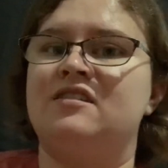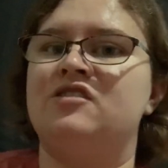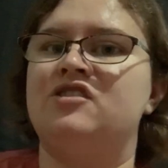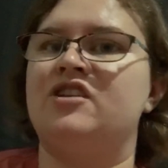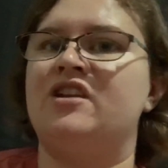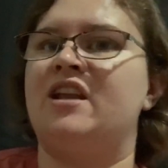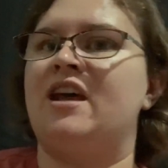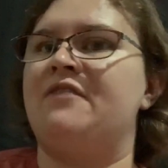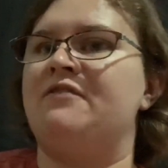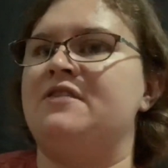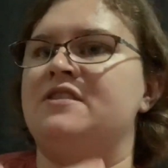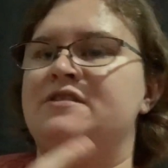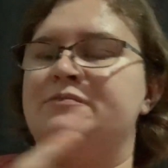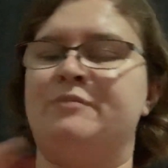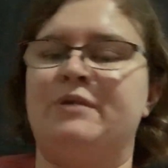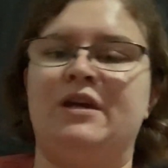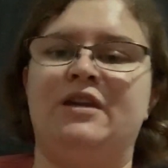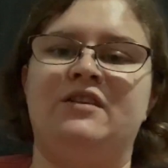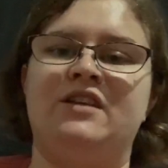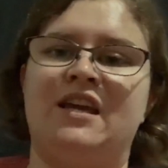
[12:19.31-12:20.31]
She'd have this
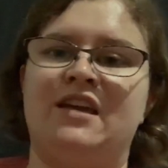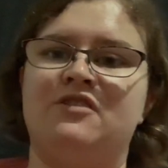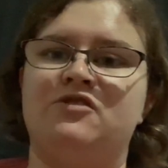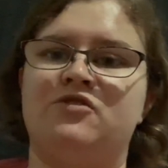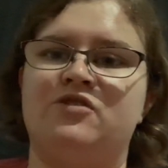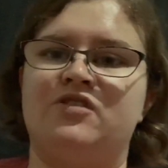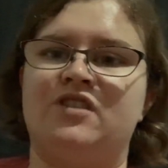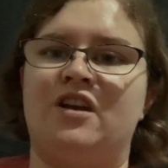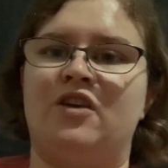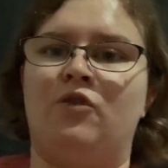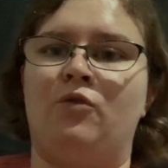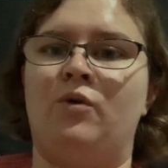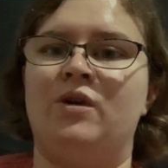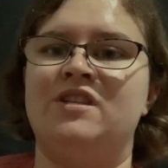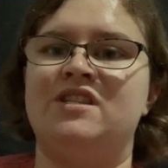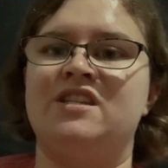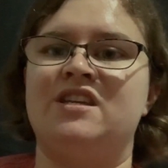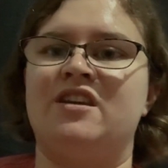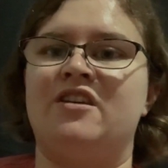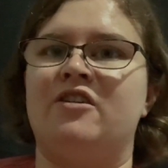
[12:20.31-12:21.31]
big dance recital
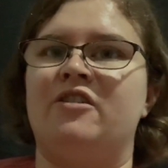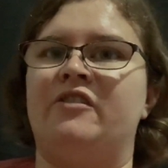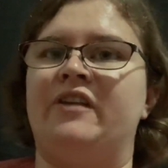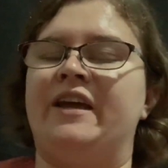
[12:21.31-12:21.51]
once a year.